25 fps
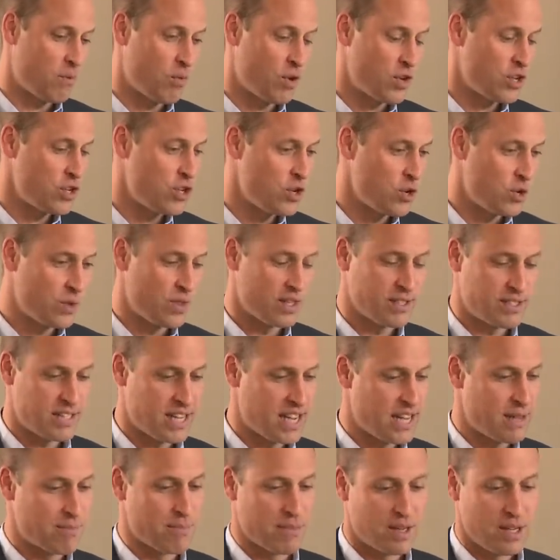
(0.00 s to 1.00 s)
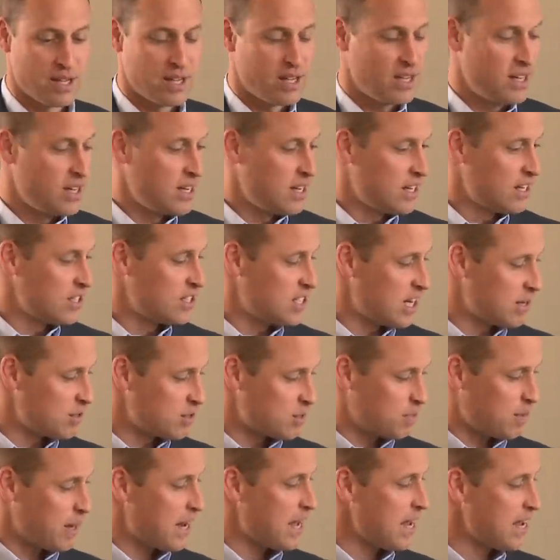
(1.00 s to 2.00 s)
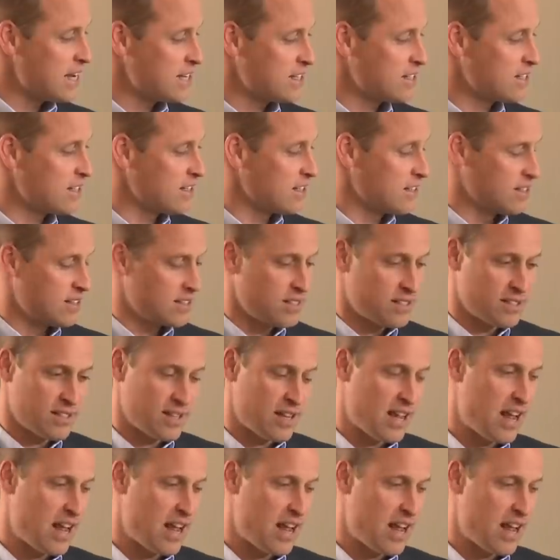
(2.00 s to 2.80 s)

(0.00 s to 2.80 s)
And what you and the team at James Place and